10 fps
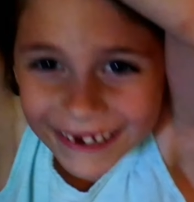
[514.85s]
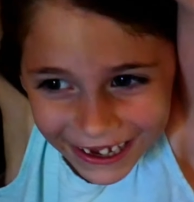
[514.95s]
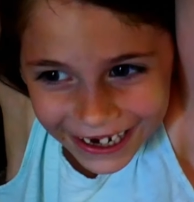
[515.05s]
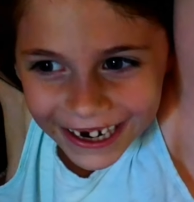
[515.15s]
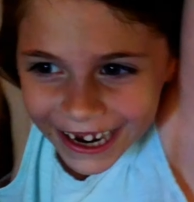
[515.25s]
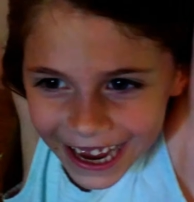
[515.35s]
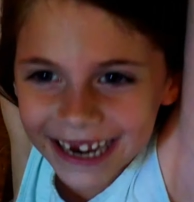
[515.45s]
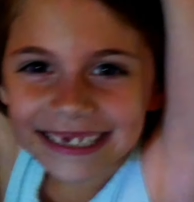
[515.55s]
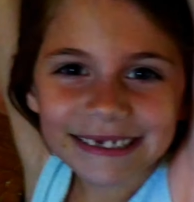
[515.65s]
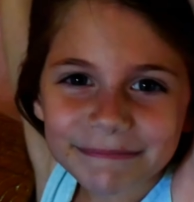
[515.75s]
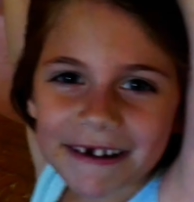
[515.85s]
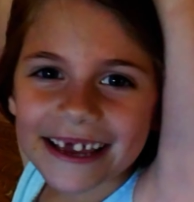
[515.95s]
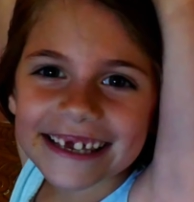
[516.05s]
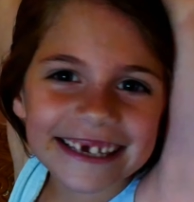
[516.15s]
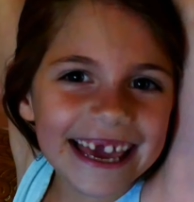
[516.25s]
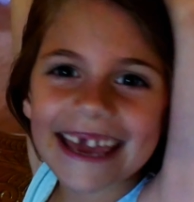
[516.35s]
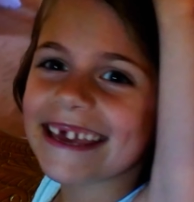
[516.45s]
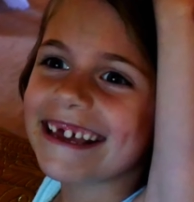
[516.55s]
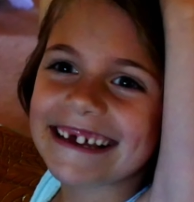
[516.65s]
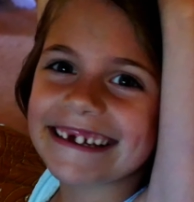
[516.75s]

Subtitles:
gonna ice my cake.